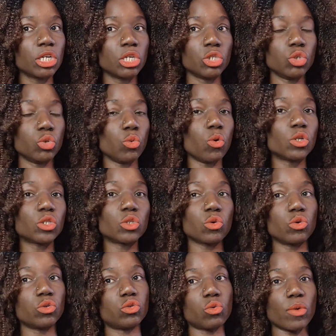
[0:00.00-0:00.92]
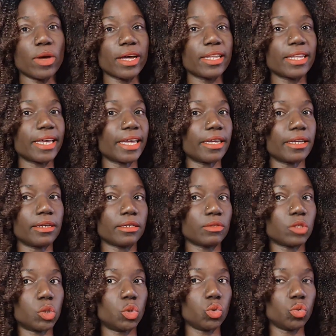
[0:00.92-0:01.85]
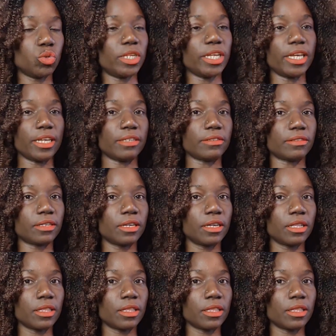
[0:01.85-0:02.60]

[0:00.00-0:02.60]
you won't go to work like 2 days.